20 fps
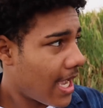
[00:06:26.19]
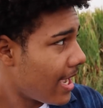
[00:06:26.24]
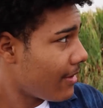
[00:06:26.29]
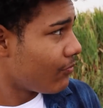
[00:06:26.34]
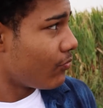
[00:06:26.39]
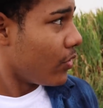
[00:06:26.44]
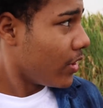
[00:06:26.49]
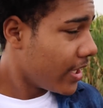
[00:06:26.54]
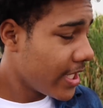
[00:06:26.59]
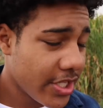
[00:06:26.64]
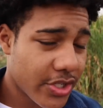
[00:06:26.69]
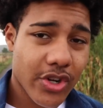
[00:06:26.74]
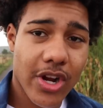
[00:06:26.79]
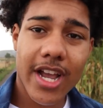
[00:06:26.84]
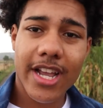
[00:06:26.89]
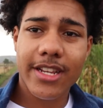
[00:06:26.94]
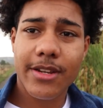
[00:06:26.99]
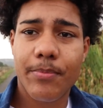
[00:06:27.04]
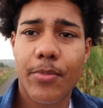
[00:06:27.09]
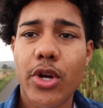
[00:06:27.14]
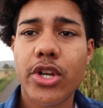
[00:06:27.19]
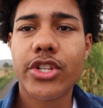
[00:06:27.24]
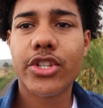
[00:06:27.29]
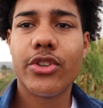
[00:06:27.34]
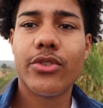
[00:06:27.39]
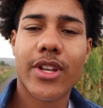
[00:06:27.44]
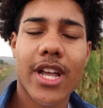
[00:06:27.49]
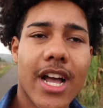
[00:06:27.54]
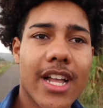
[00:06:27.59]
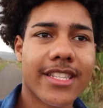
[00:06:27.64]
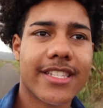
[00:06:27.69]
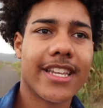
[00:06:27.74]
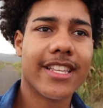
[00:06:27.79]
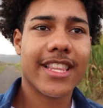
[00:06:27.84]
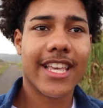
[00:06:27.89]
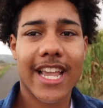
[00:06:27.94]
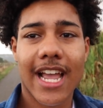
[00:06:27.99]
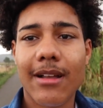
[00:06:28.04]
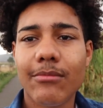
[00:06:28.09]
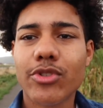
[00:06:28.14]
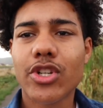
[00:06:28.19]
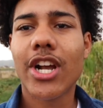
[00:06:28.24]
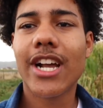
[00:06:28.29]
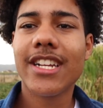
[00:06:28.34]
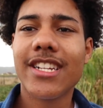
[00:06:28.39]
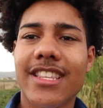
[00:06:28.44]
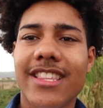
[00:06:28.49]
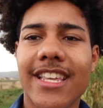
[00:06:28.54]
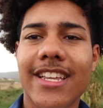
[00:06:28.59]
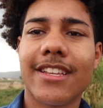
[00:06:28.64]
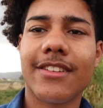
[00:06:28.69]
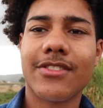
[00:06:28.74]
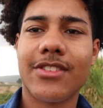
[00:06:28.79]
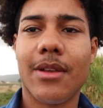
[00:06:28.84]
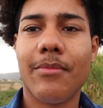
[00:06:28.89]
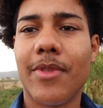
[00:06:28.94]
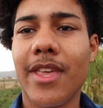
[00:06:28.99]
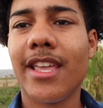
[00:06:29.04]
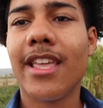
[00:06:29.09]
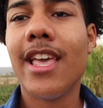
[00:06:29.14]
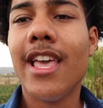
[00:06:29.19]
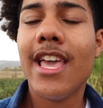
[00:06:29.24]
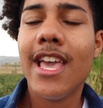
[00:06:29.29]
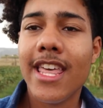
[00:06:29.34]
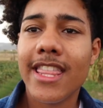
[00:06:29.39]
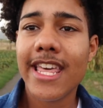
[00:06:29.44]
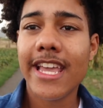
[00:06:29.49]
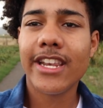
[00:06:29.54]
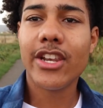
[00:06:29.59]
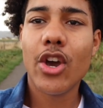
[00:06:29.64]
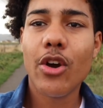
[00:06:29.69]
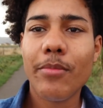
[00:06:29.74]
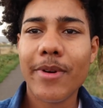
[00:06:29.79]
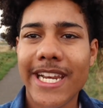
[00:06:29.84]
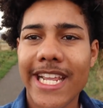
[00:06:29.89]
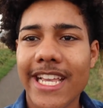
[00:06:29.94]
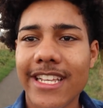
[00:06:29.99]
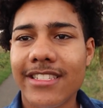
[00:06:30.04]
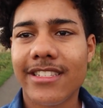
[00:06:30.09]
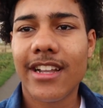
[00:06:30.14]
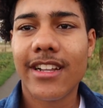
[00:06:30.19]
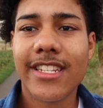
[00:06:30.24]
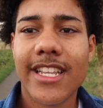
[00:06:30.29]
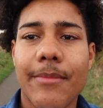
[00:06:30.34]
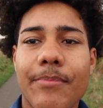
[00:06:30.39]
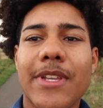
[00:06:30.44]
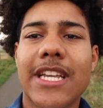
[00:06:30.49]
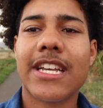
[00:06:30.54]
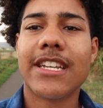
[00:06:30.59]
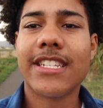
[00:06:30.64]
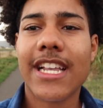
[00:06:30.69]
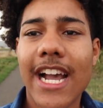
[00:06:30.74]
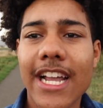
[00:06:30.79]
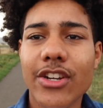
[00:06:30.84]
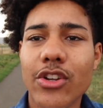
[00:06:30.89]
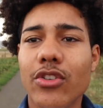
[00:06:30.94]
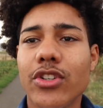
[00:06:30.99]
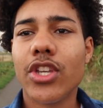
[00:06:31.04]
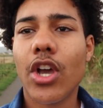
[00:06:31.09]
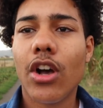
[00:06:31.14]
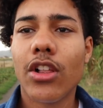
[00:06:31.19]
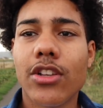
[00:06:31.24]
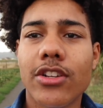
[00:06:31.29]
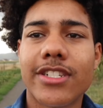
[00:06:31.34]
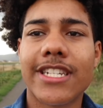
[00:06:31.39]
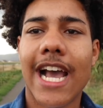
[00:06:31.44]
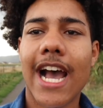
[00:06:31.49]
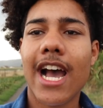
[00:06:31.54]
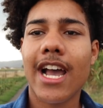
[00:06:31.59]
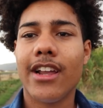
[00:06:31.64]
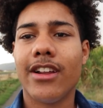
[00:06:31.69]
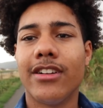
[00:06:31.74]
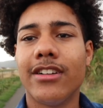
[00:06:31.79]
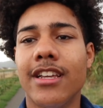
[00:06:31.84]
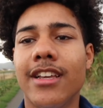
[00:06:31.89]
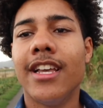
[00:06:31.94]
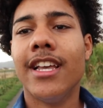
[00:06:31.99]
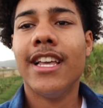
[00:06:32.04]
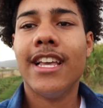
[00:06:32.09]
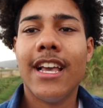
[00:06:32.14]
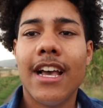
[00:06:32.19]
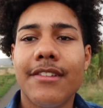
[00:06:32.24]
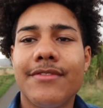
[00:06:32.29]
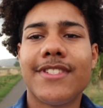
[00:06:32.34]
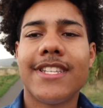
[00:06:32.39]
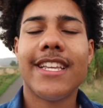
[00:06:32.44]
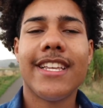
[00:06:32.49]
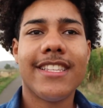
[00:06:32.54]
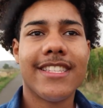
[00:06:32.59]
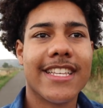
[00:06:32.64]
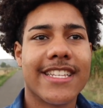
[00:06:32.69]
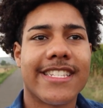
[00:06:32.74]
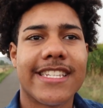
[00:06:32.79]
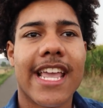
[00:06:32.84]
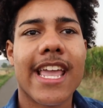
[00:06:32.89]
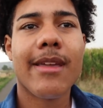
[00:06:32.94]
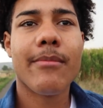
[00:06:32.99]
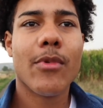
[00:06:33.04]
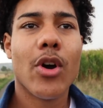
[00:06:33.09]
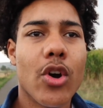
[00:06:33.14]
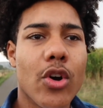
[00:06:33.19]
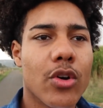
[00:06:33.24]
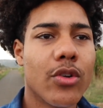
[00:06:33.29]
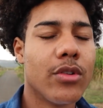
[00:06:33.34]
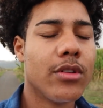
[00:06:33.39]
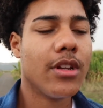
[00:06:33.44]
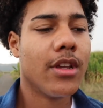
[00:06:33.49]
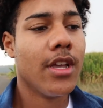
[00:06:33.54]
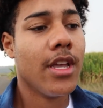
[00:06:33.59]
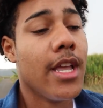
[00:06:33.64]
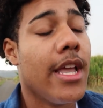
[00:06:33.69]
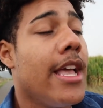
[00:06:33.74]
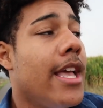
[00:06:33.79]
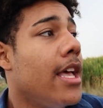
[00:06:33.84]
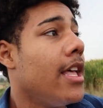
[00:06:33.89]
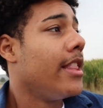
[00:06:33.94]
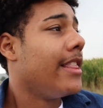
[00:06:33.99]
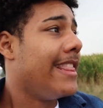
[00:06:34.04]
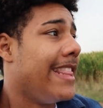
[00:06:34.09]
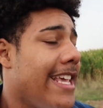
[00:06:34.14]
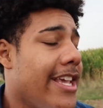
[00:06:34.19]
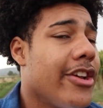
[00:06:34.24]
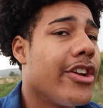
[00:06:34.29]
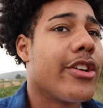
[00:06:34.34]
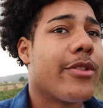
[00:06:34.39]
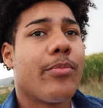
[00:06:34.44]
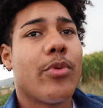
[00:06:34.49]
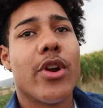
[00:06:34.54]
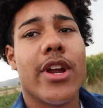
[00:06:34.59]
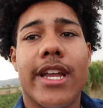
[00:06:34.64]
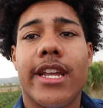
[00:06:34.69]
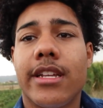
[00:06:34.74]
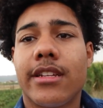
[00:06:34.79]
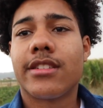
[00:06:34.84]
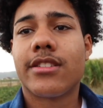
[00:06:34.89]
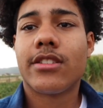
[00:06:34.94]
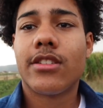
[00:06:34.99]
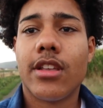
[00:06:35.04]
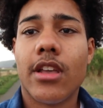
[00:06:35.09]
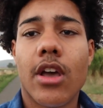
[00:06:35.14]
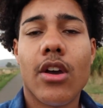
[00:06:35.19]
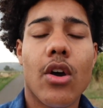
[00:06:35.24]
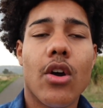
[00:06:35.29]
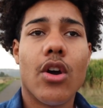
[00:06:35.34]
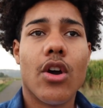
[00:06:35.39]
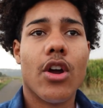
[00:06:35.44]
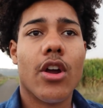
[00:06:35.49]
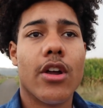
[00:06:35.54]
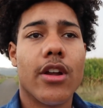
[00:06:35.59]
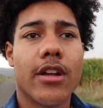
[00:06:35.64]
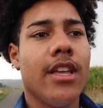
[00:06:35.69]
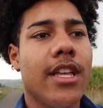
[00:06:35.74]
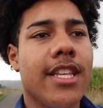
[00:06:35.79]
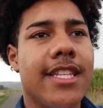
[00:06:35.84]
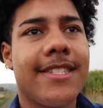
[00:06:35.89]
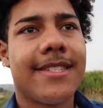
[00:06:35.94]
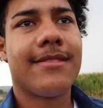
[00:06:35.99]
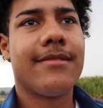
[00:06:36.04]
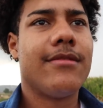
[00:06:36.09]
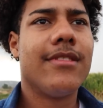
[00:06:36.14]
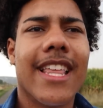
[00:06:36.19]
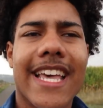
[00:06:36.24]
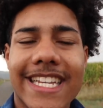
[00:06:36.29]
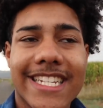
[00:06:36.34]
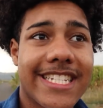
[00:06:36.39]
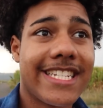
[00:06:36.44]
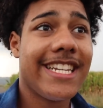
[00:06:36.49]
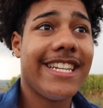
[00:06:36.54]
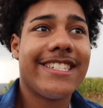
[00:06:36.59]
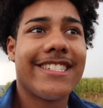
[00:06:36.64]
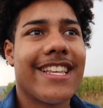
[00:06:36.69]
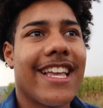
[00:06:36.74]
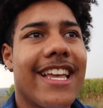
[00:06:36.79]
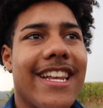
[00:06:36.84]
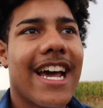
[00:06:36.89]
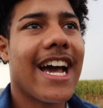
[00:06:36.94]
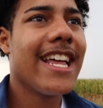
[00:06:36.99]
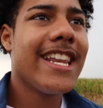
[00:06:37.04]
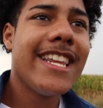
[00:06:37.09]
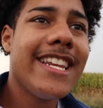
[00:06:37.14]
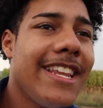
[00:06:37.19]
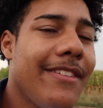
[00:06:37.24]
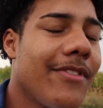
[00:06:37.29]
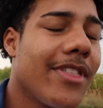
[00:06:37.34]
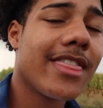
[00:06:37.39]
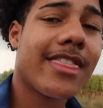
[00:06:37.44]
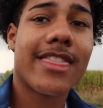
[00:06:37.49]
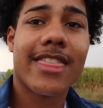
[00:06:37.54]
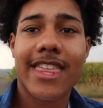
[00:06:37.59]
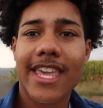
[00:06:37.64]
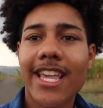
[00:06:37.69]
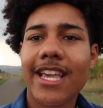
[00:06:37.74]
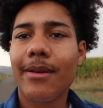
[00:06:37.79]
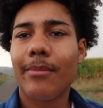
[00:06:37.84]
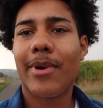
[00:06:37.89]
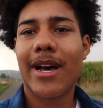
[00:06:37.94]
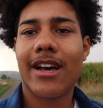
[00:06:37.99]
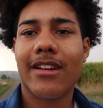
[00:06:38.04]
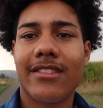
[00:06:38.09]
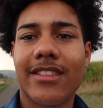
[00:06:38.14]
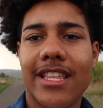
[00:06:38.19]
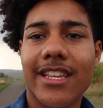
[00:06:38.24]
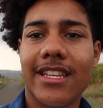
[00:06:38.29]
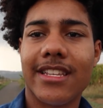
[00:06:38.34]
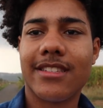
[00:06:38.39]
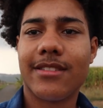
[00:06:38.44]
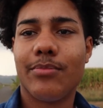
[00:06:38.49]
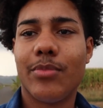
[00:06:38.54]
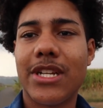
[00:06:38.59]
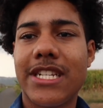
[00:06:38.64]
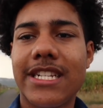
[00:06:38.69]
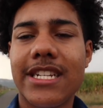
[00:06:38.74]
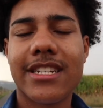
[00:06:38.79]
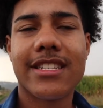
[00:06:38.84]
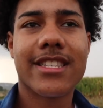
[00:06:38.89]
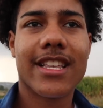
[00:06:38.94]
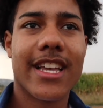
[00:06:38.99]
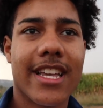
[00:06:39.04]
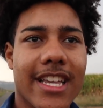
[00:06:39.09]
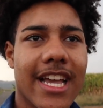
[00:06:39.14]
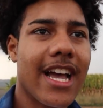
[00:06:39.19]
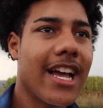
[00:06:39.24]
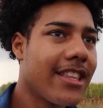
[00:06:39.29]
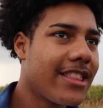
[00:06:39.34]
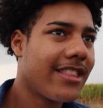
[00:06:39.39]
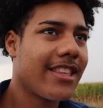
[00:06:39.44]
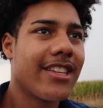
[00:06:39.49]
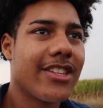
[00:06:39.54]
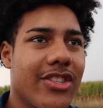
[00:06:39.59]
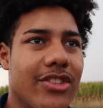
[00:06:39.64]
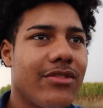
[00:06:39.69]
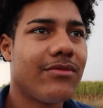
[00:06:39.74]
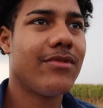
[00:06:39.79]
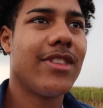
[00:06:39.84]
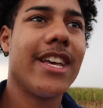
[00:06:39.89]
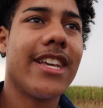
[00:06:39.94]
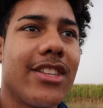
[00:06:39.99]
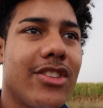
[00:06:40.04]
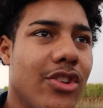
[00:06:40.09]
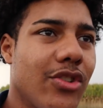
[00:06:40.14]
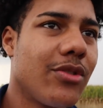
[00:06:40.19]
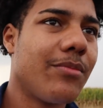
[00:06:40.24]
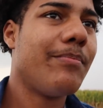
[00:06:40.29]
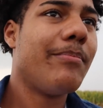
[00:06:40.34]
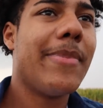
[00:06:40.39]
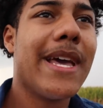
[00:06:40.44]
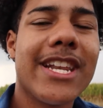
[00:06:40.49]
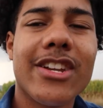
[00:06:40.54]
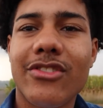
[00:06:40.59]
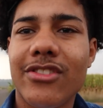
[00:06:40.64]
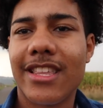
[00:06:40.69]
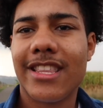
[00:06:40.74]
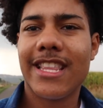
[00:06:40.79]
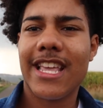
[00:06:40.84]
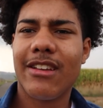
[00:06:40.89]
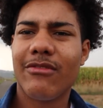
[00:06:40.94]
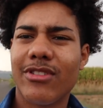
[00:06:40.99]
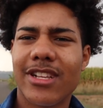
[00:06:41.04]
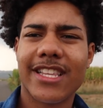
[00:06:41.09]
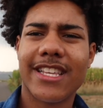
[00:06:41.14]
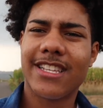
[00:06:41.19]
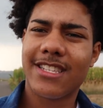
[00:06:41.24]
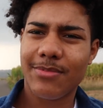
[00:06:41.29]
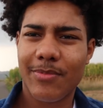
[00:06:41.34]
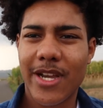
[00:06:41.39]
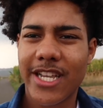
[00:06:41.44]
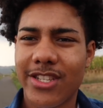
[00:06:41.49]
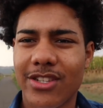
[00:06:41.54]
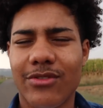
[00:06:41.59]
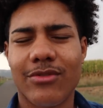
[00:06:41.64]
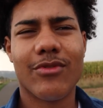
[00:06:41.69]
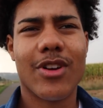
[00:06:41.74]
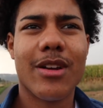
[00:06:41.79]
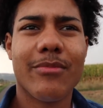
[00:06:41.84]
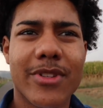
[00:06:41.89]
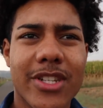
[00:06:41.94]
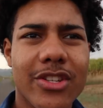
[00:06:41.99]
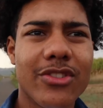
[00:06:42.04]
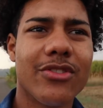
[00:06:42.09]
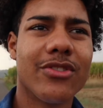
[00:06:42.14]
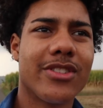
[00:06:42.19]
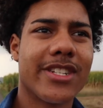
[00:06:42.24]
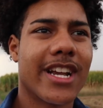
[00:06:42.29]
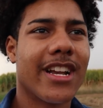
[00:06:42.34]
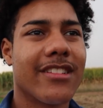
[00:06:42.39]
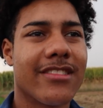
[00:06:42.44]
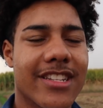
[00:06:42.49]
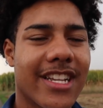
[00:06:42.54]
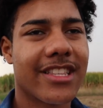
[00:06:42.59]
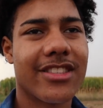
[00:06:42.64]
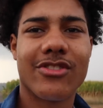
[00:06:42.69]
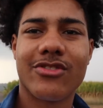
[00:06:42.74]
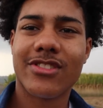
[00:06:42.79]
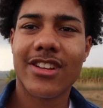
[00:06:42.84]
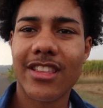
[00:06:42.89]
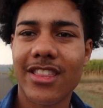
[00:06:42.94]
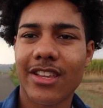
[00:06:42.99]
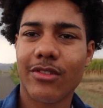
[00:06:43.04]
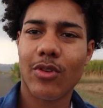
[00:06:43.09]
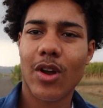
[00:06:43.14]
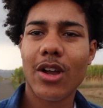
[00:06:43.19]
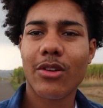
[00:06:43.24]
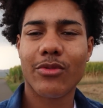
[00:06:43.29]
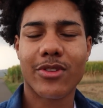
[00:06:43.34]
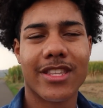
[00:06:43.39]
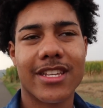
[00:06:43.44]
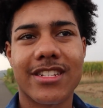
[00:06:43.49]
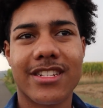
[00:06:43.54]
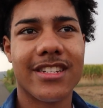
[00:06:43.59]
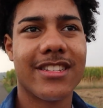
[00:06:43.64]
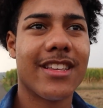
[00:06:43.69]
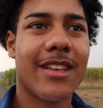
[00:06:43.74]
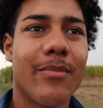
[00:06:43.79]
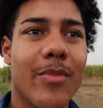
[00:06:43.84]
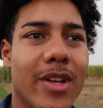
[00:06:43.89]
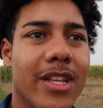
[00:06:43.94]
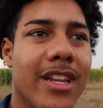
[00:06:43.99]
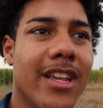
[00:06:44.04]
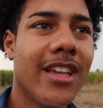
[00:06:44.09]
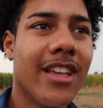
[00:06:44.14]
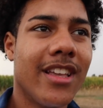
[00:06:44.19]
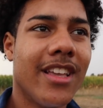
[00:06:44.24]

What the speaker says: I'm really trying to push new content. Like, I'm trying to think of something that nobody has done yet, because I know y'all are tired of seeing the same old lyric pranks. Or like she said, I didn't even think about this, but she's like, I think like you're better than that, really, a spicy ramen noodle challenge. Like, there's nothing wrong with it, she said, but